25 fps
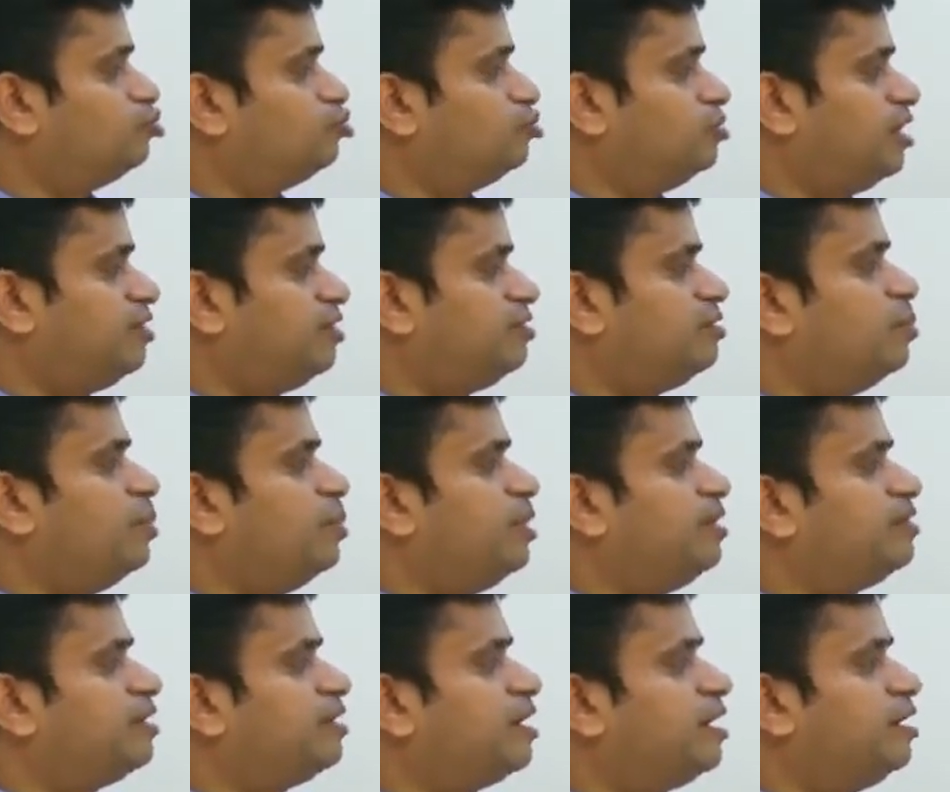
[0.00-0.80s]
So that's the
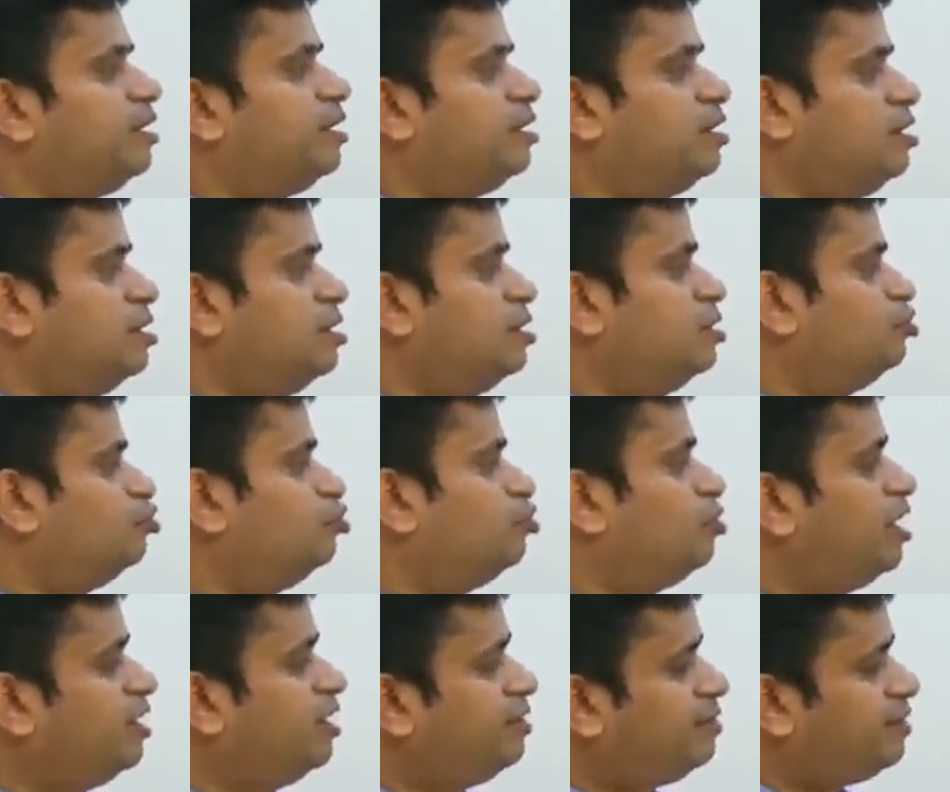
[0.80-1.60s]
basic idea.
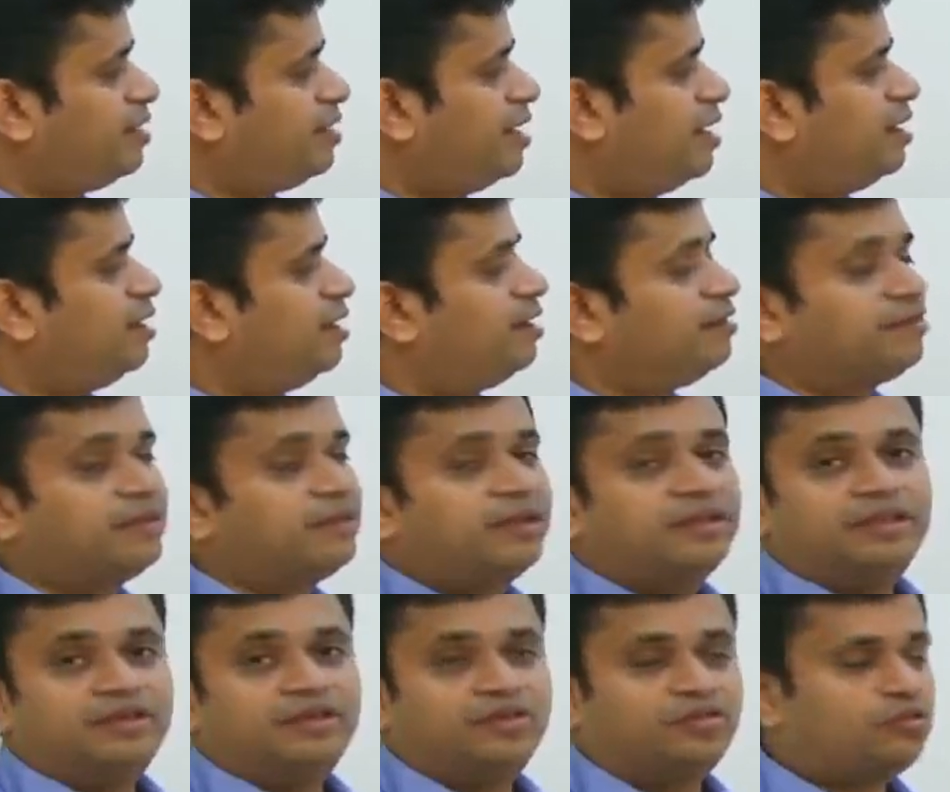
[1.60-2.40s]
So let's
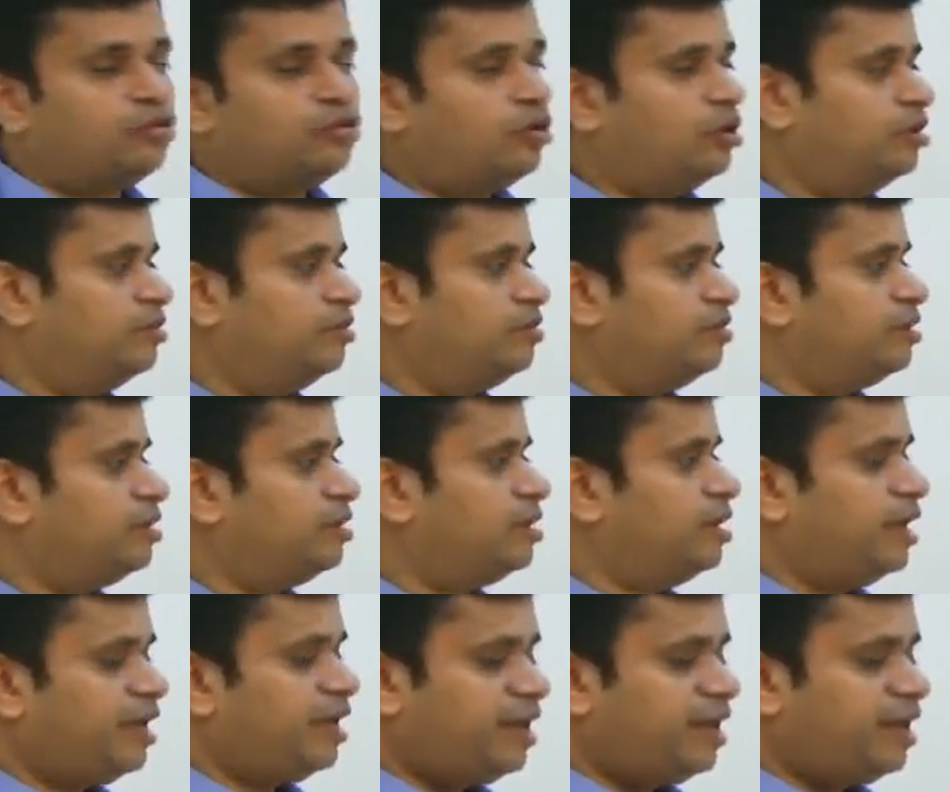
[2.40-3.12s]
understand the histology.